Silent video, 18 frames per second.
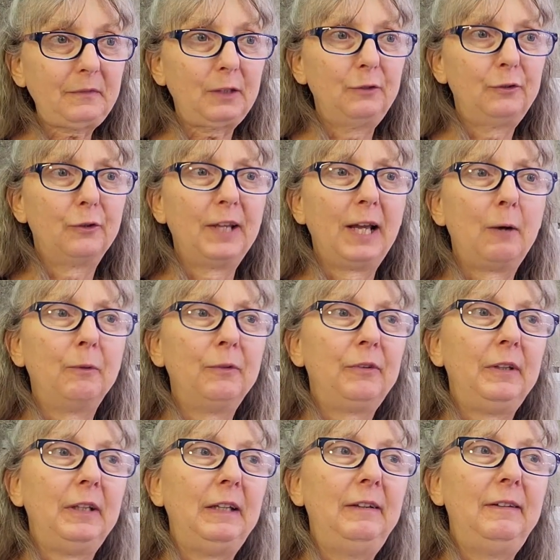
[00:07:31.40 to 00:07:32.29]
So that
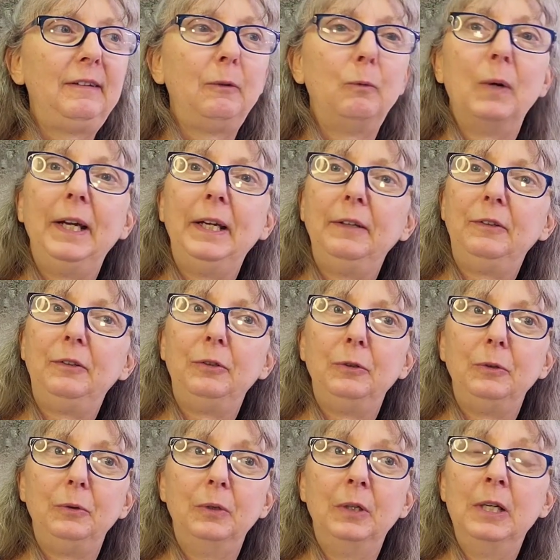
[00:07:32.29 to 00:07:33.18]
was an easy way
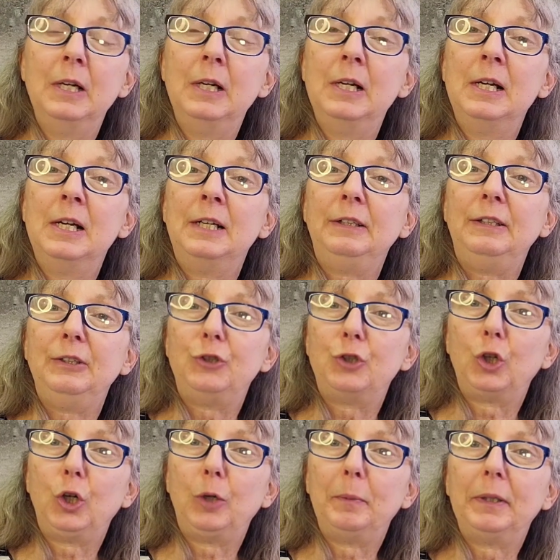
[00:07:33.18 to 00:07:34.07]
to
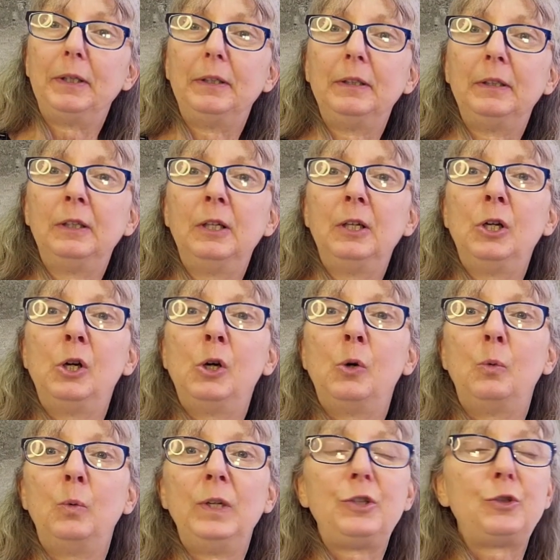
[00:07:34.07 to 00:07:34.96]
determine
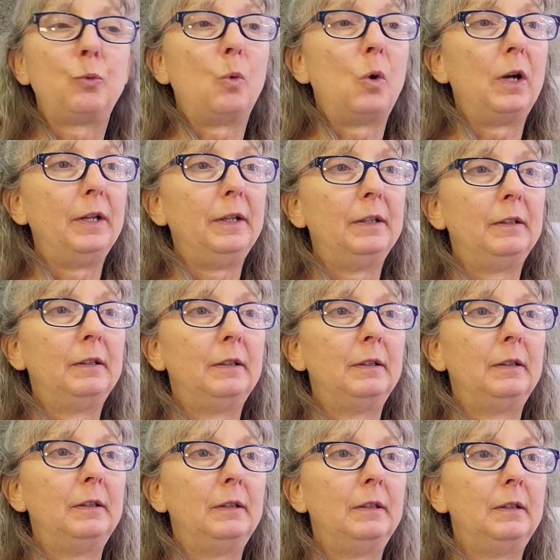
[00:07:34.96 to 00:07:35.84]
which one
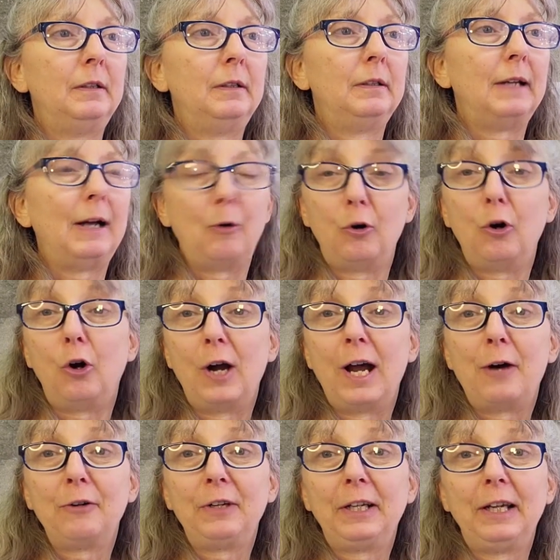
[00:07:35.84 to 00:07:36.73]
or, or
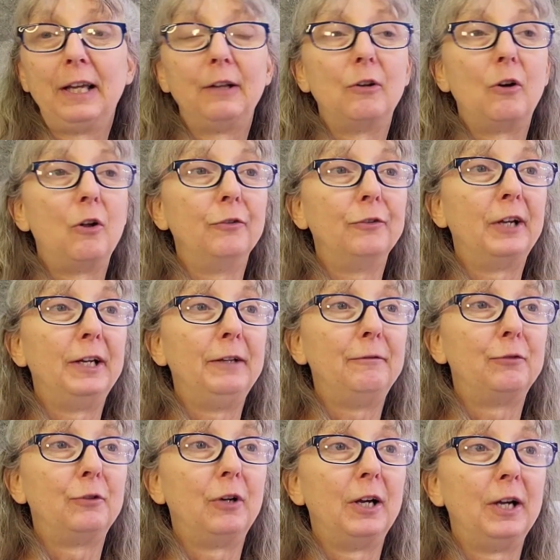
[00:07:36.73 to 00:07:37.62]
how to get all
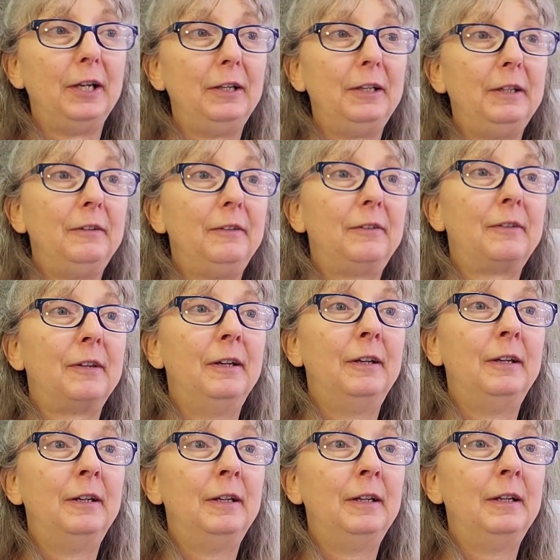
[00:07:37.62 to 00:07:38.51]
nine varieties
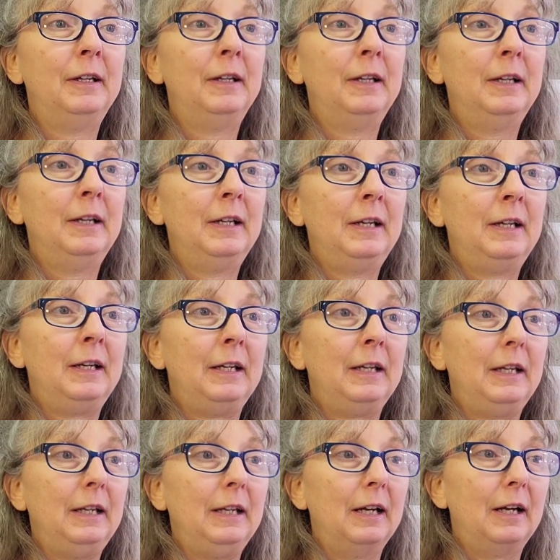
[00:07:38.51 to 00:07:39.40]

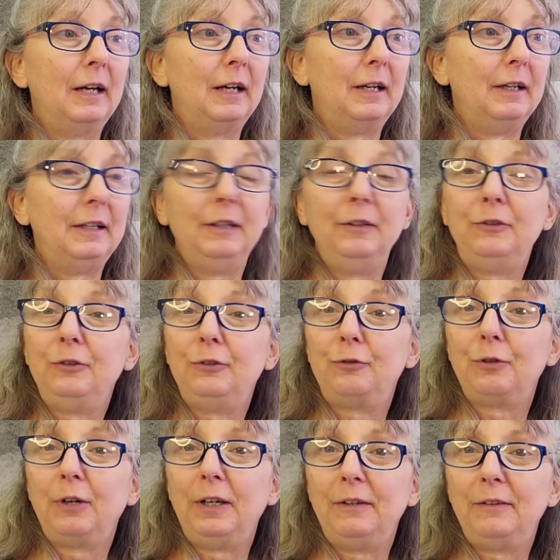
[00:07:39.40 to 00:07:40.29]
uh, into
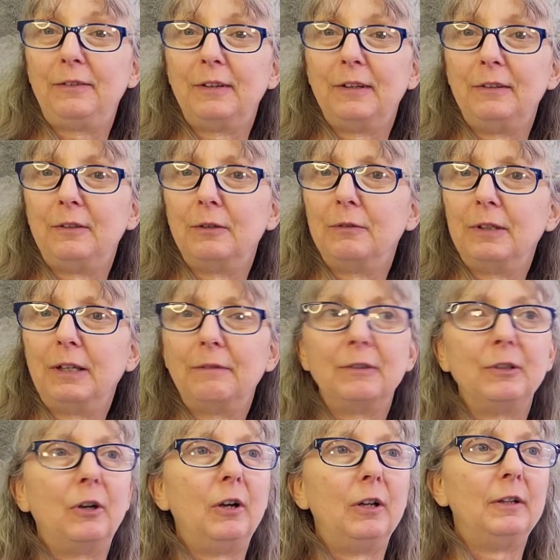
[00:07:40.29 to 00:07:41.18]
trays that don't have
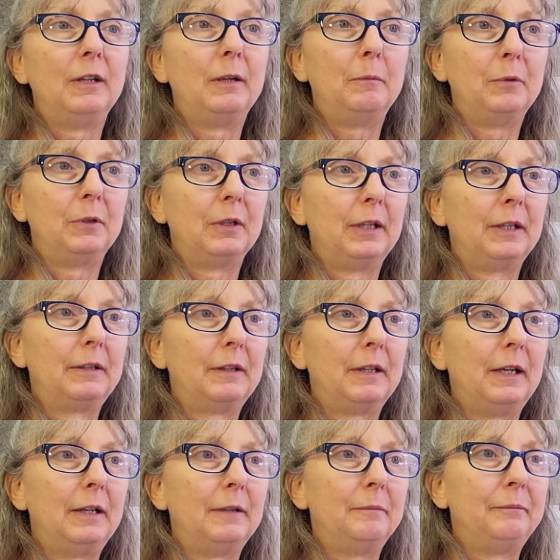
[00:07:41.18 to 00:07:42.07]
an odd number like
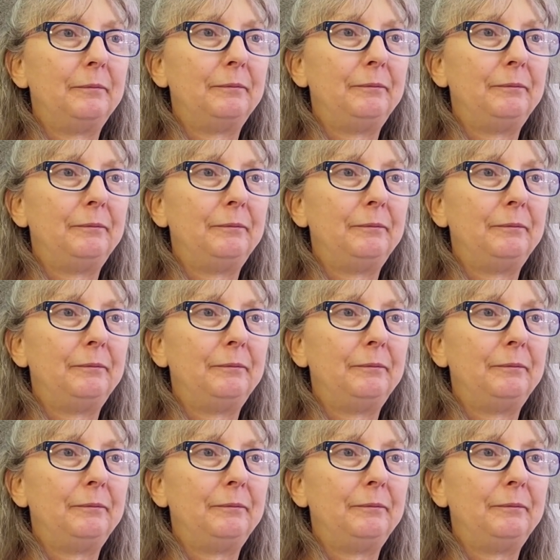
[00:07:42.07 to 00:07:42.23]
that.